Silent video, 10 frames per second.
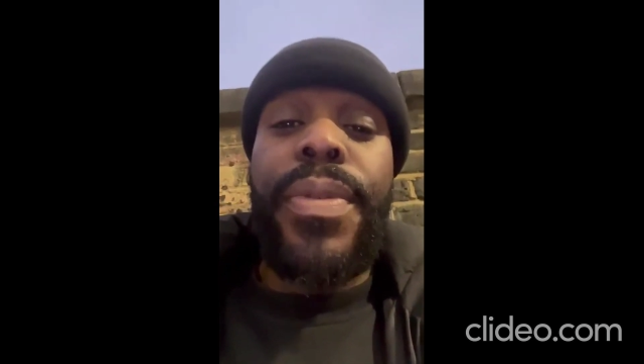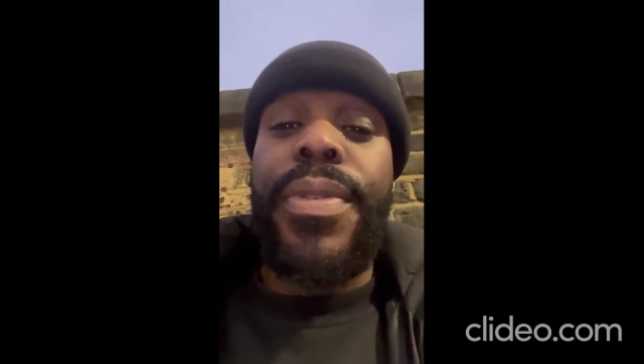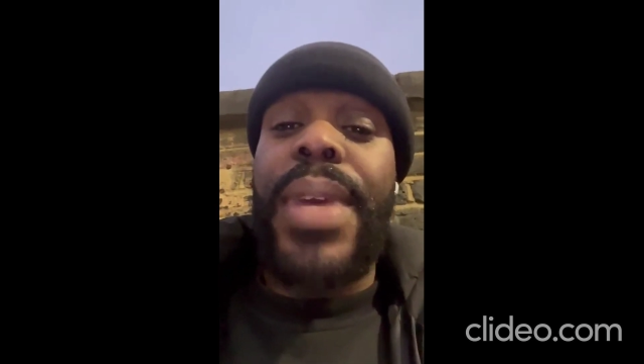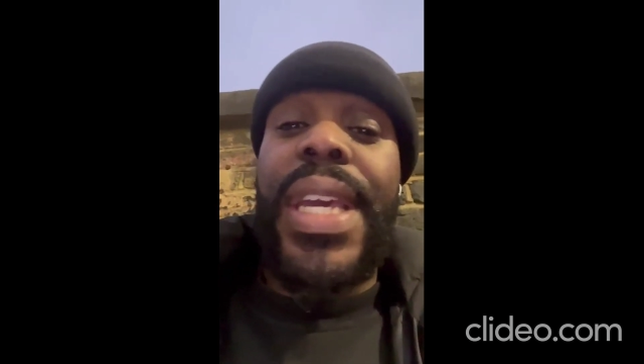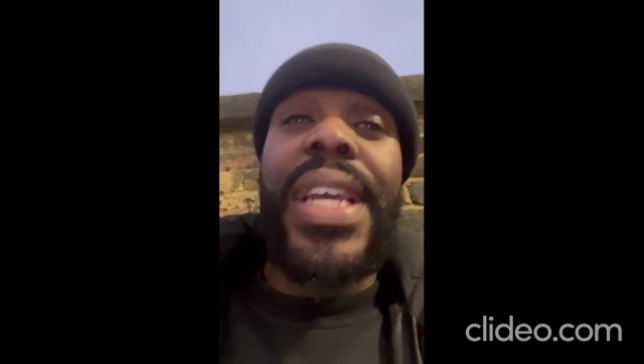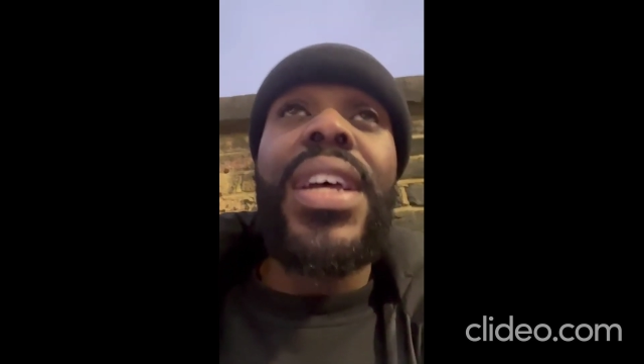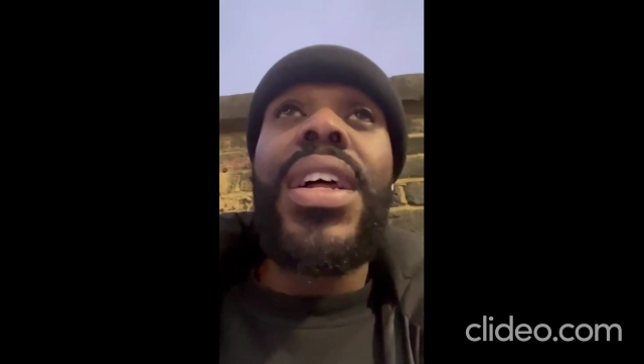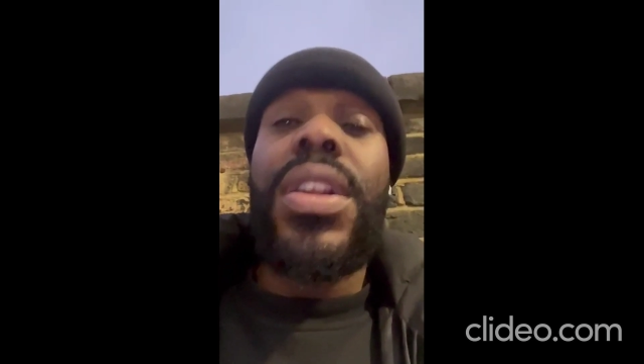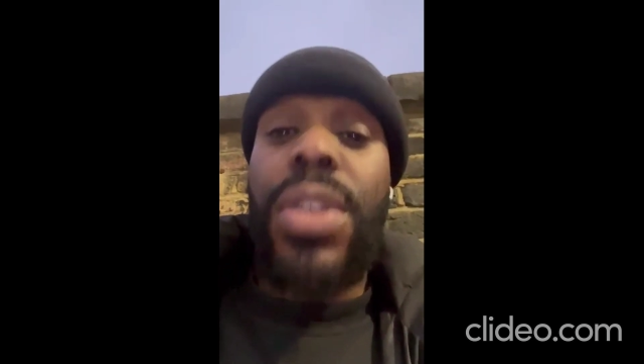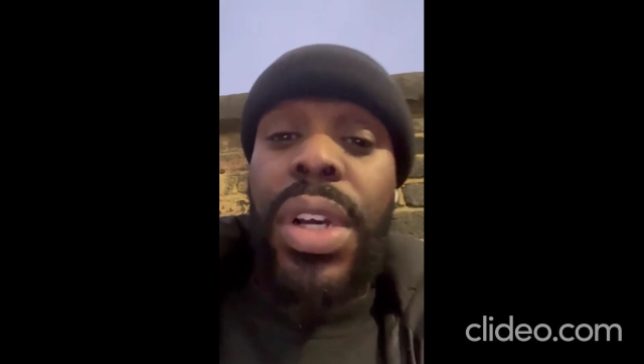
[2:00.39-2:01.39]
For me,
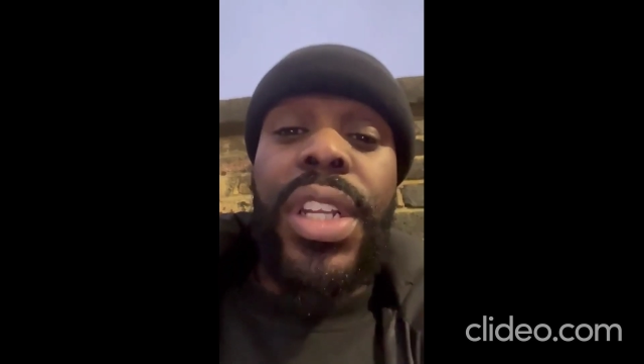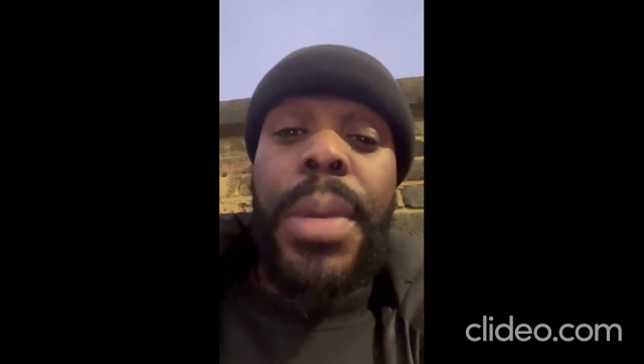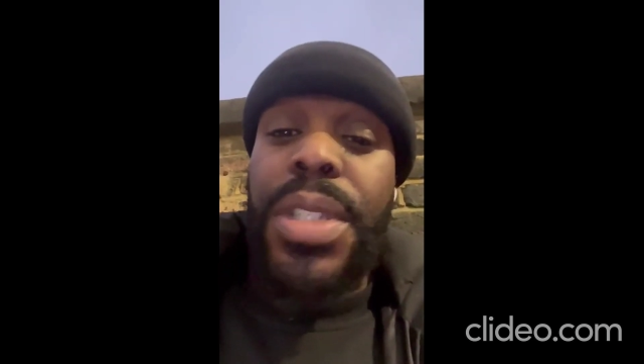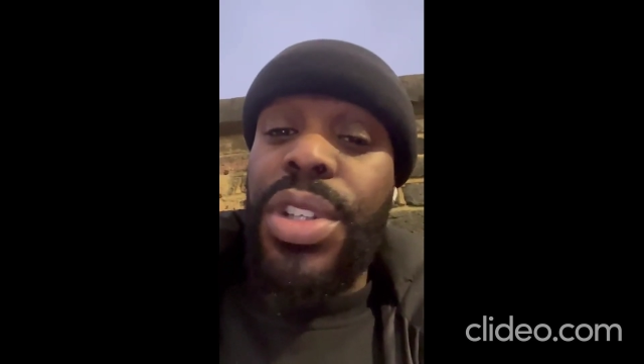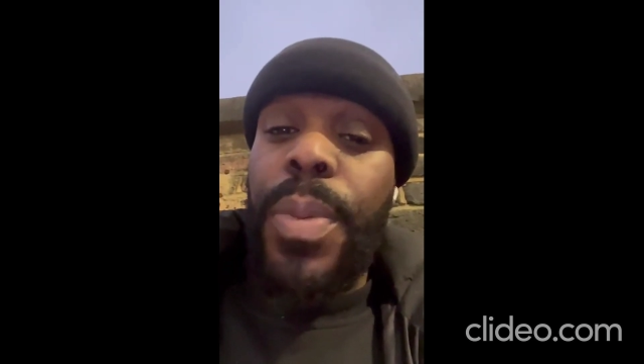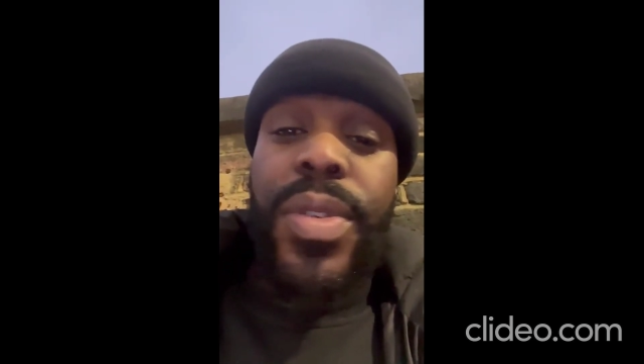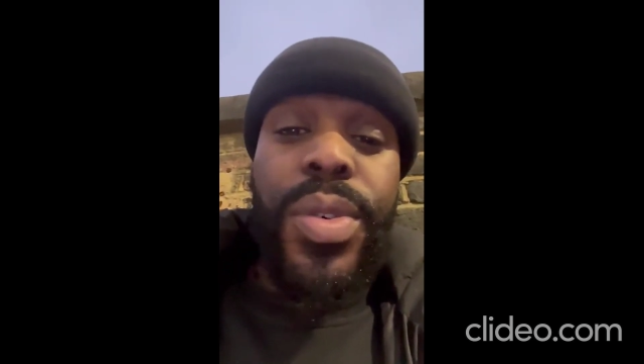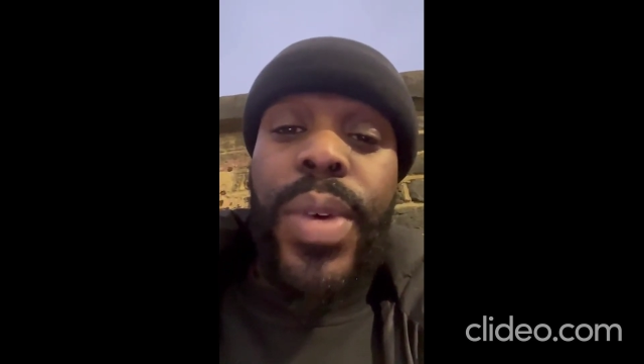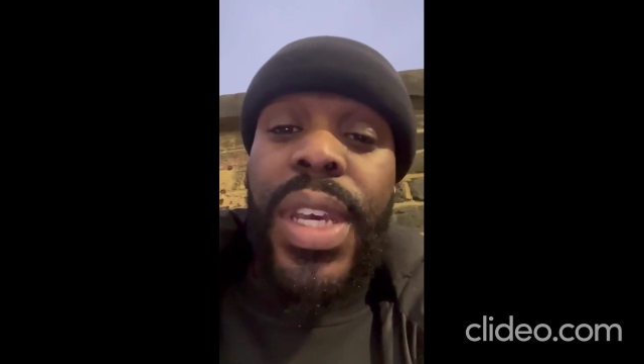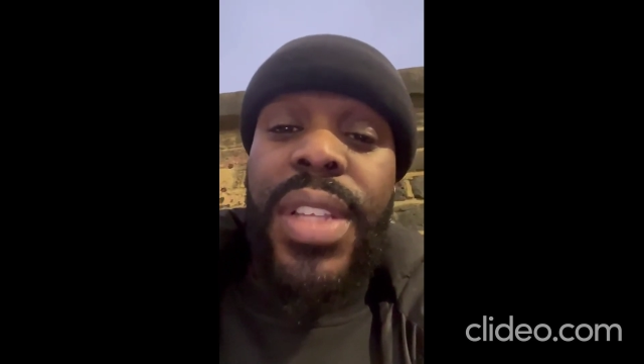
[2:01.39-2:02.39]
locking up the shop is
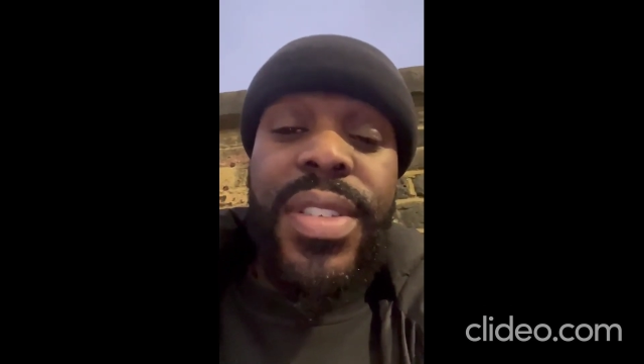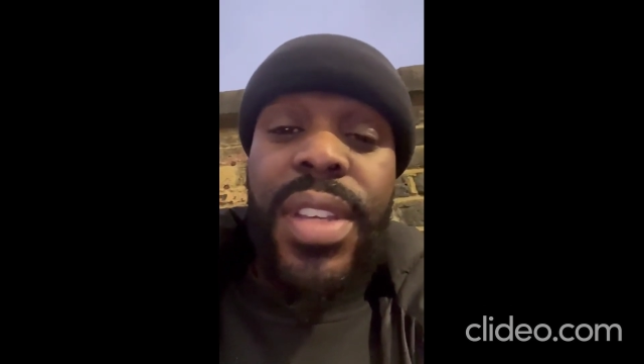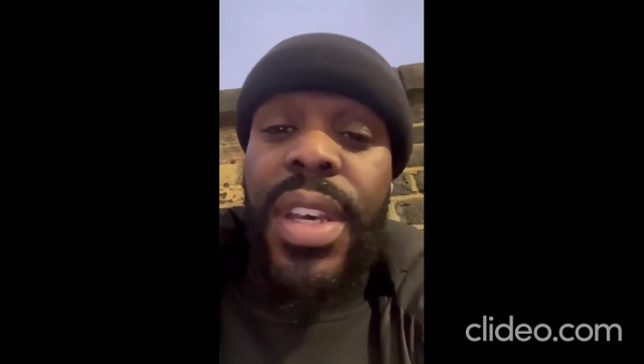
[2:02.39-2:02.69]
always